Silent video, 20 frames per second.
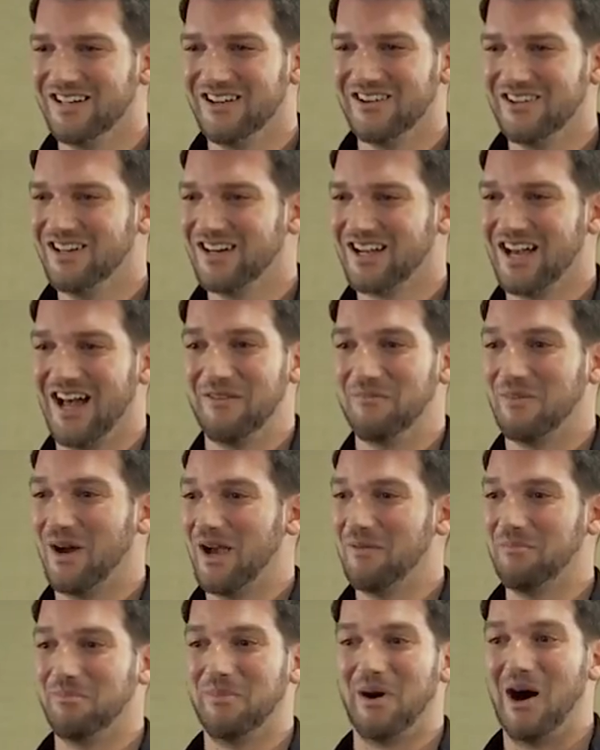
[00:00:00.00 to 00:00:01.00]
You know, you don't gotta
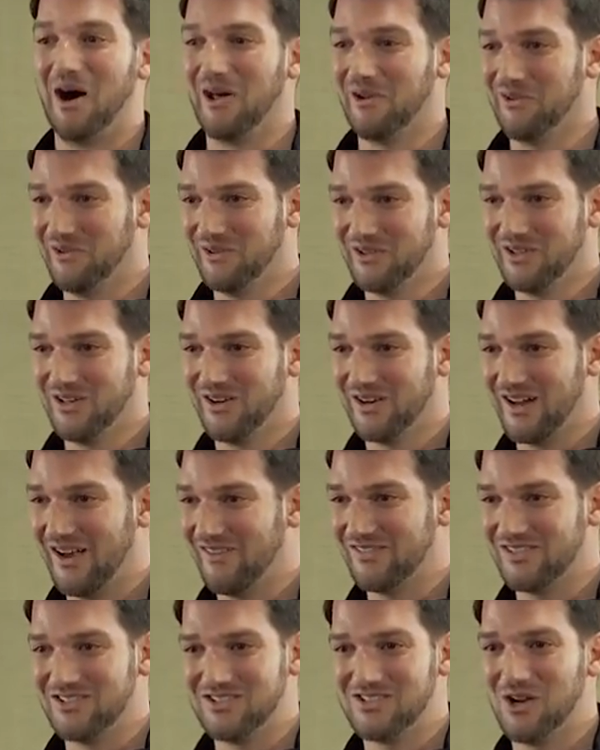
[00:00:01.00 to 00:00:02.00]
buy a bottle, you don't
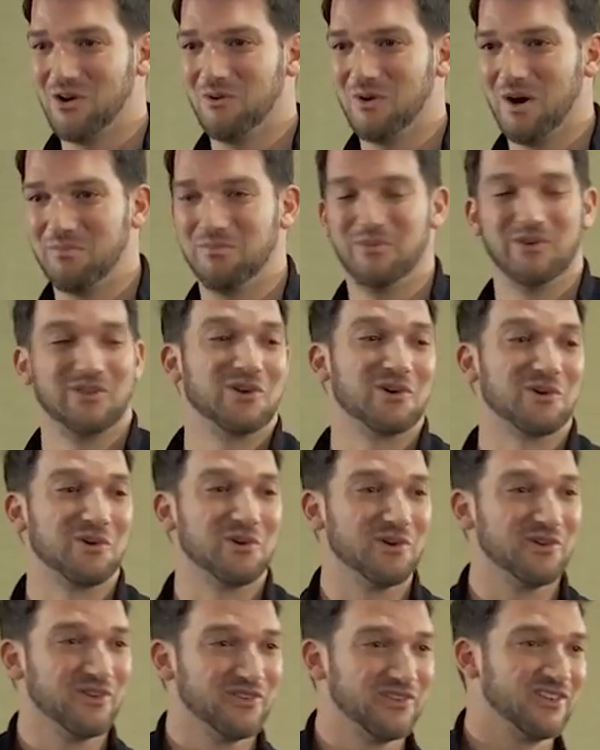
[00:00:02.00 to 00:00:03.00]
have to show up with
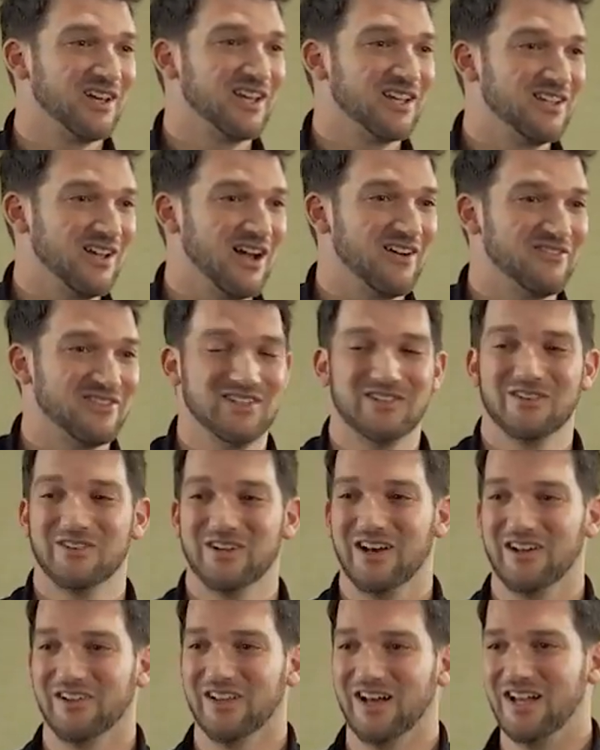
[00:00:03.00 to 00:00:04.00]
girls like you have to do
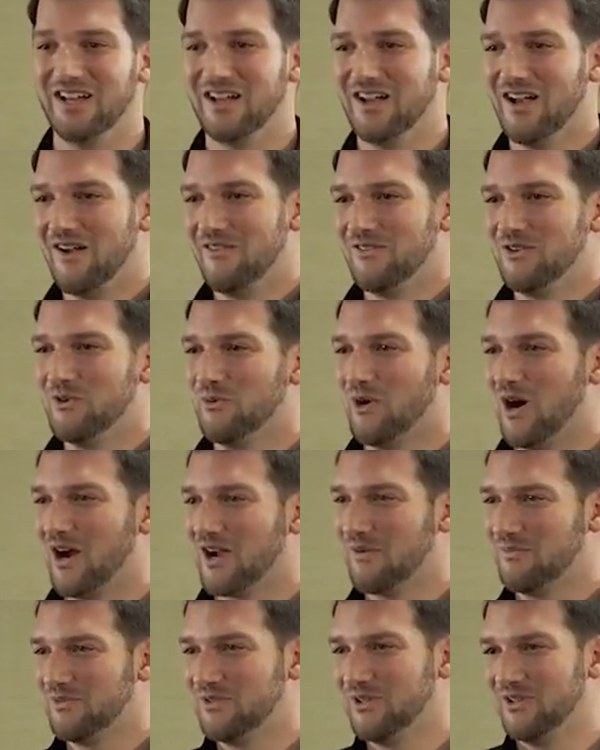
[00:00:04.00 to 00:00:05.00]
in L A. You
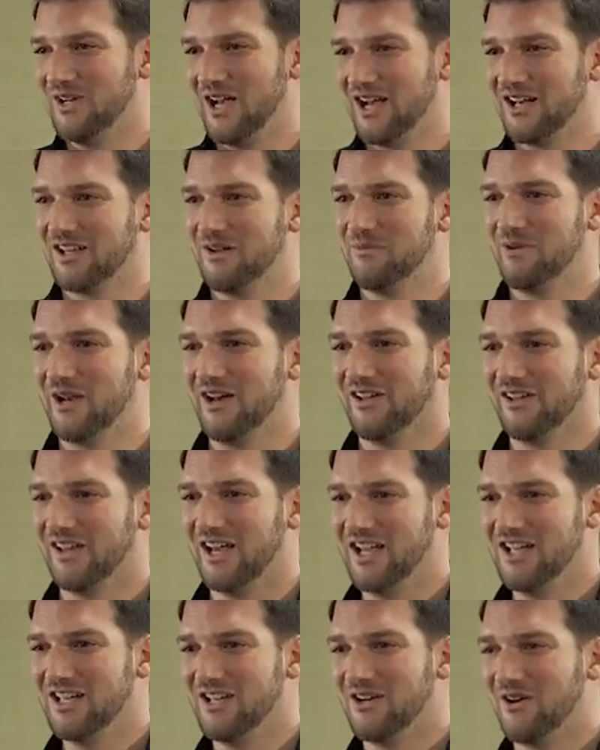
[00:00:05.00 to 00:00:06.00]
walk up to a nightclub in L
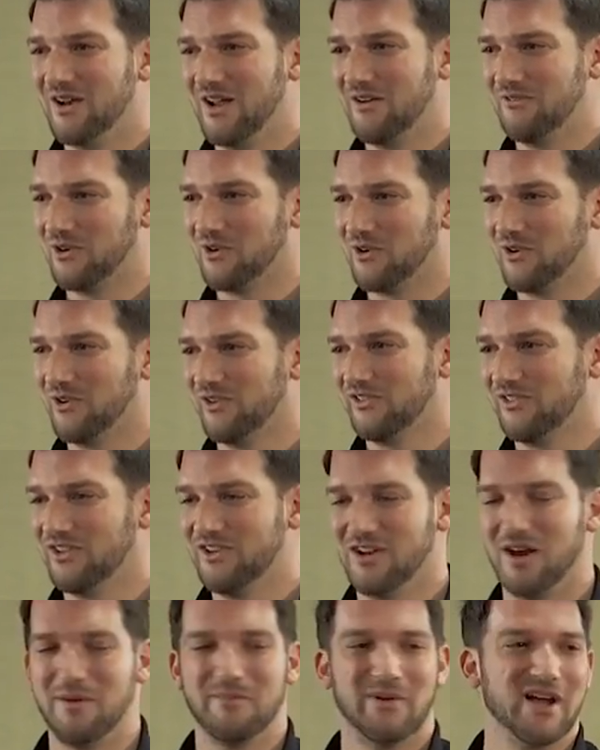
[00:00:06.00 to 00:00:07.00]
A, you don't have girls and
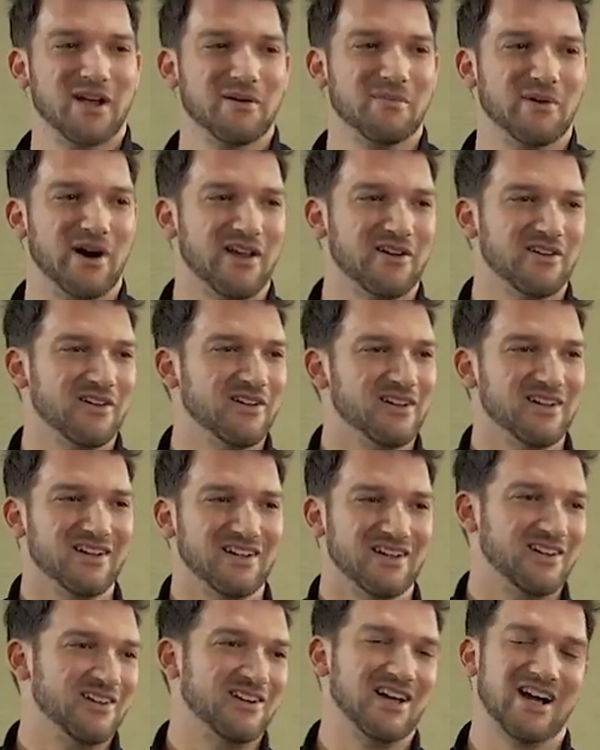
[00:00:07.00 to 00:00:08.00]
you're not buying a bottle,
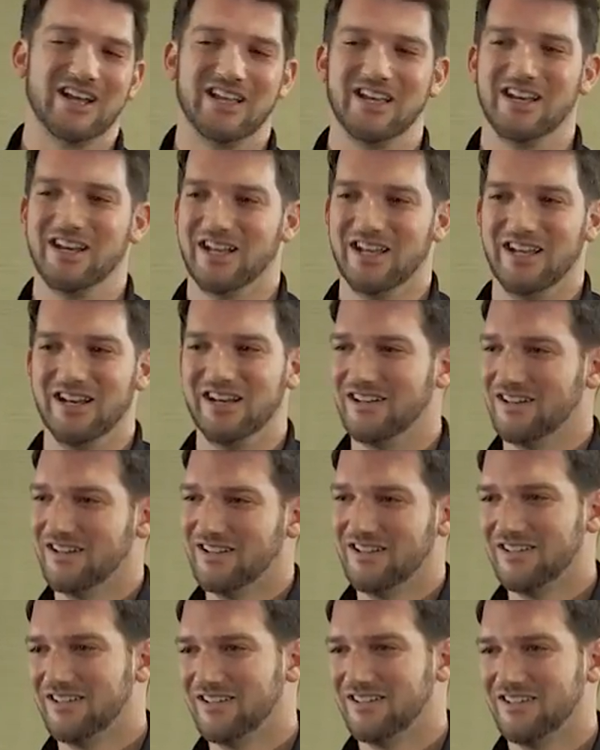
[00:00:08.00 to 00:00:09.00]
you're not getting in.
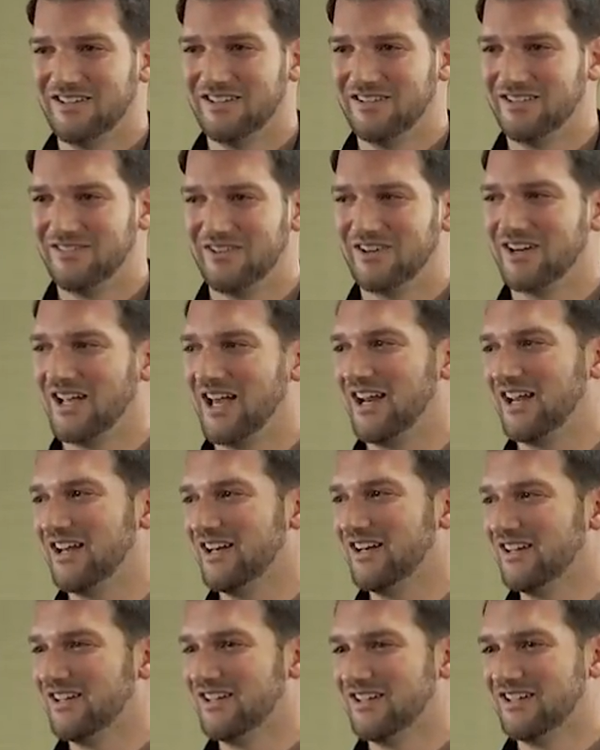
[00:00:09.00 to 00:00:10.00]
Forget it.